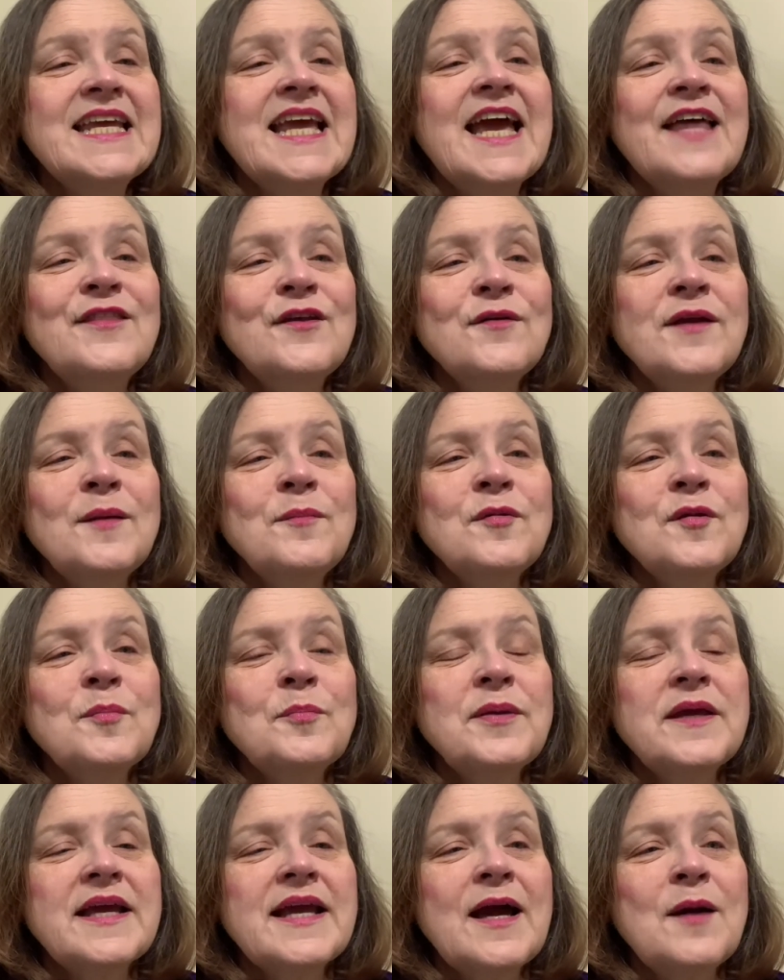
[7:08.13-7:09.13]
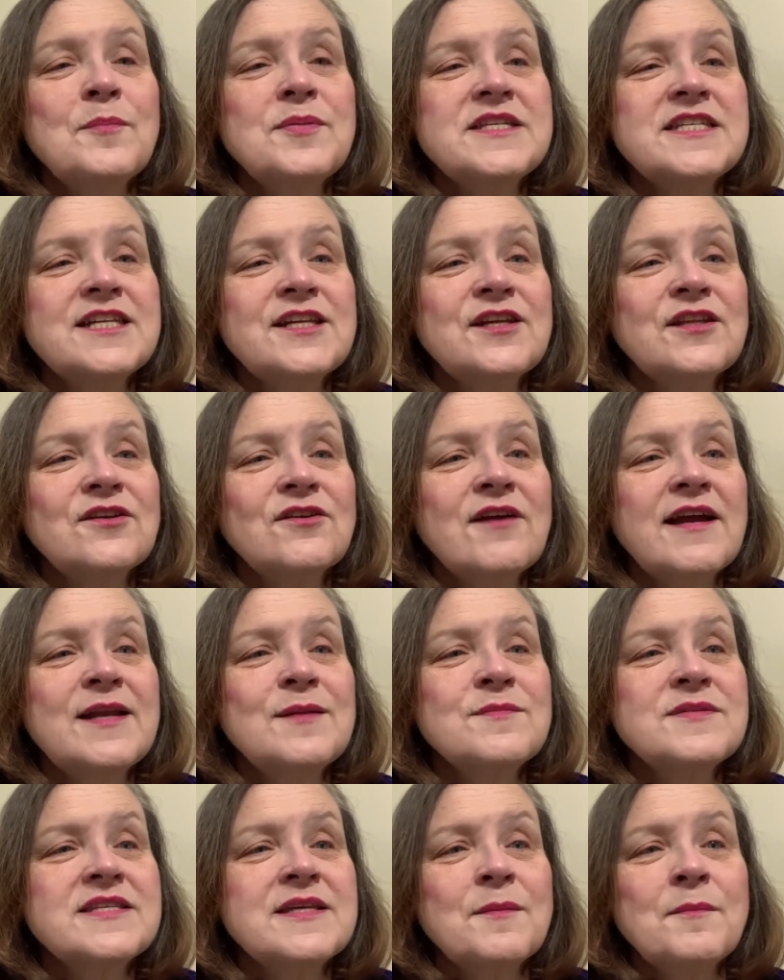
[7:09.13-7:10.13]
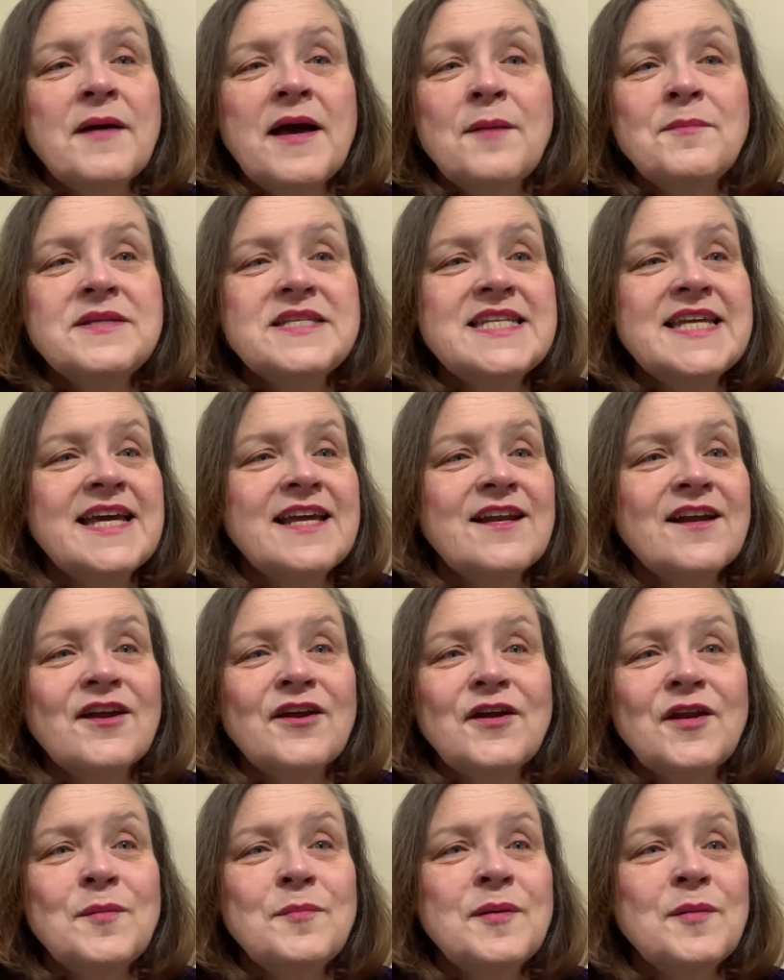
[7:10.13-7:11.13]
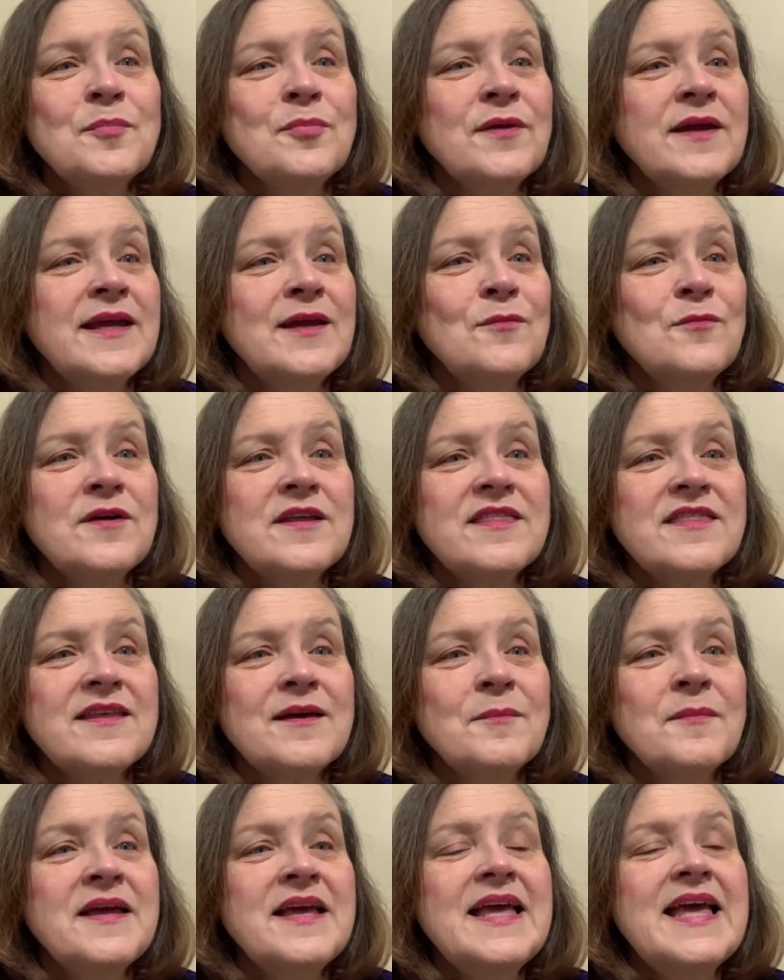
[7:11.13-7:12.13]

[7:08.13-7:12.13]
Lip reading: and they're able to pick out particular items that mom and dad aren't going to be bringing with them.